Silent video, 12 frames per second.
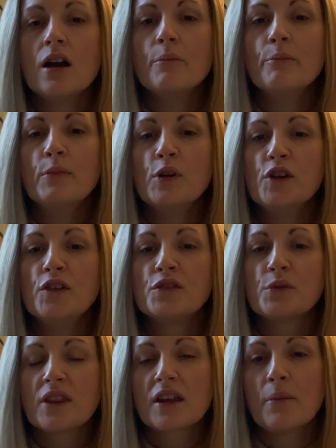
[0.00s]
Moved
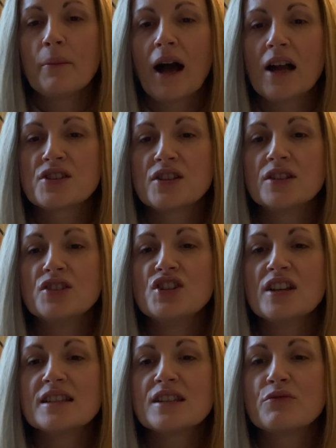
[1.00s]
with compassion,
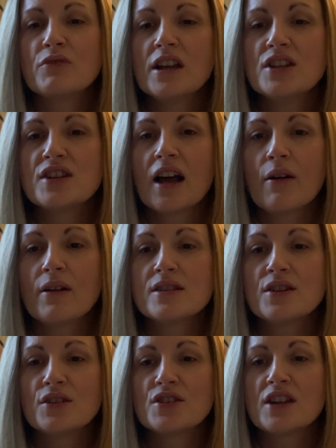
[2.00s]
Jesus reached out and
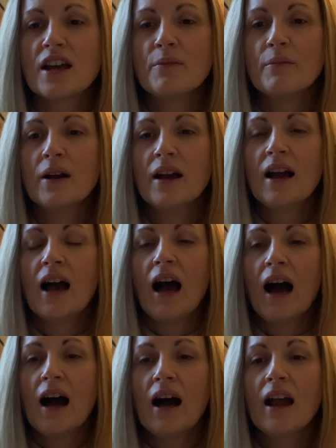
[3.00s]
touched him.
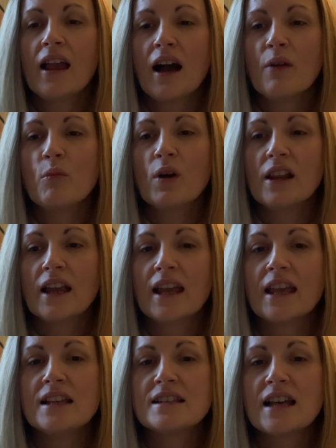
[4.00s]
"I am willing,"
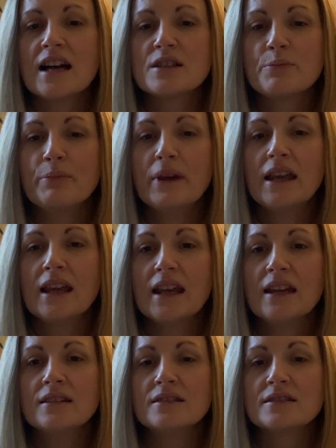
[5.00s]
he said, "be
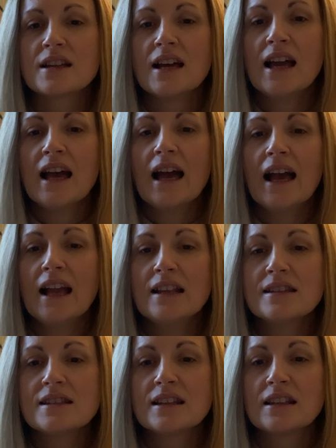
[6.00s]
healed."
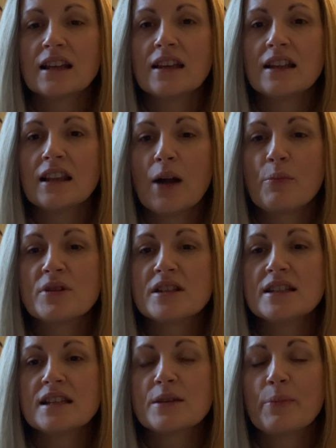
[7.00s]
Instantly, the leprosy
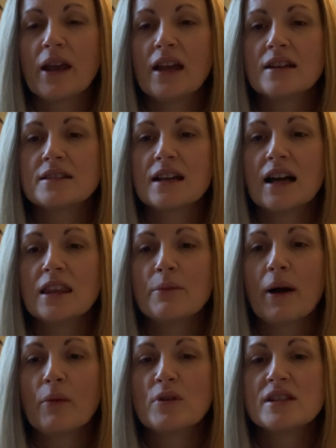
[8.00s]
disappeared and the
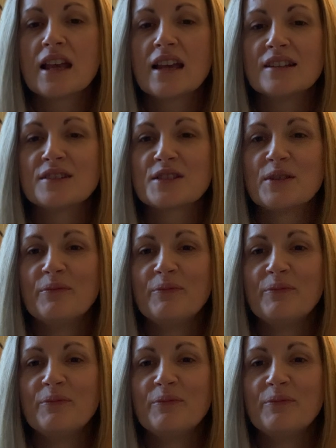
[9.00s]
man was healed.